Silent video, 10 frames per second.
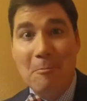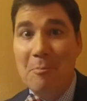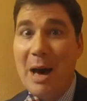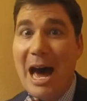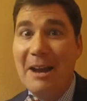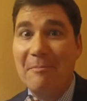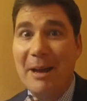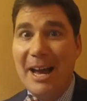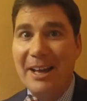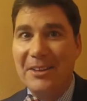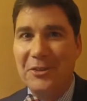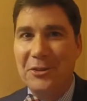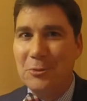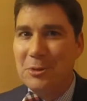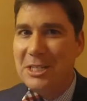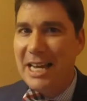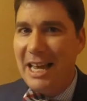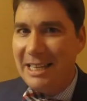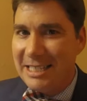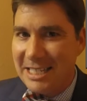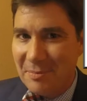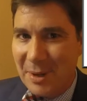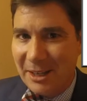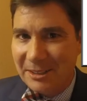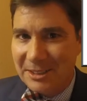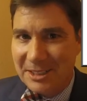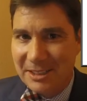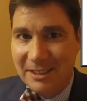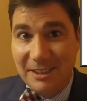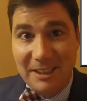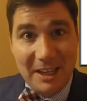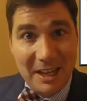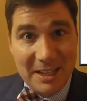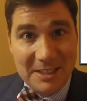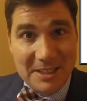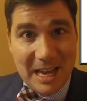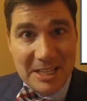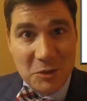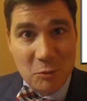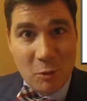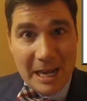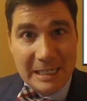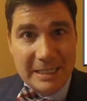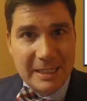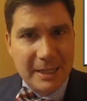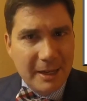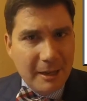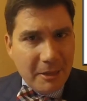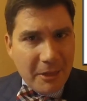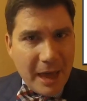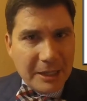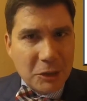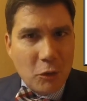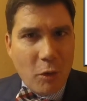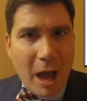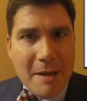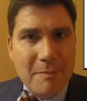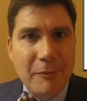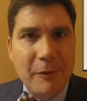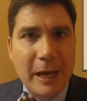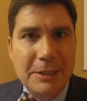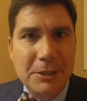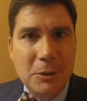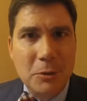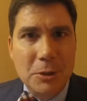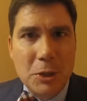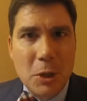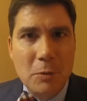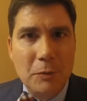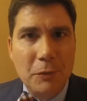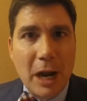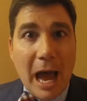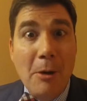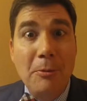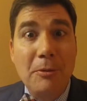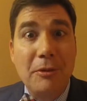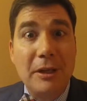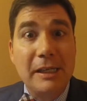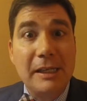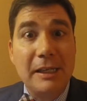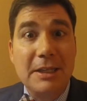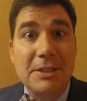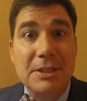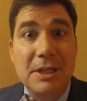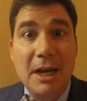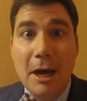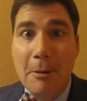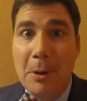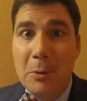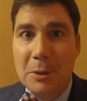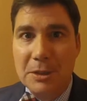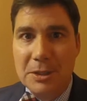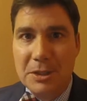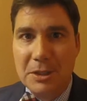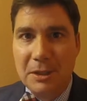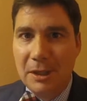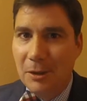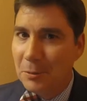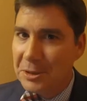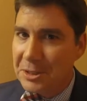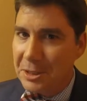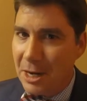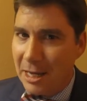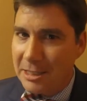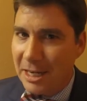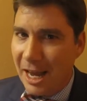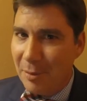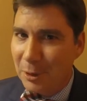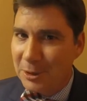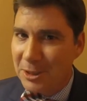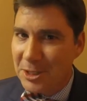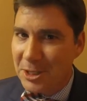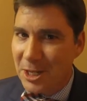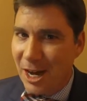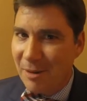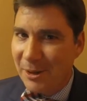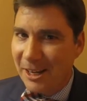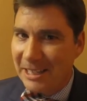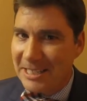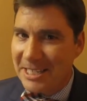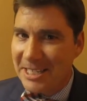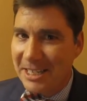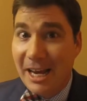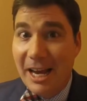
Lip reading: Batman's utility belt. Yes, that's right. That crime fighter who is known for outthinking his opponents was not able to stop us.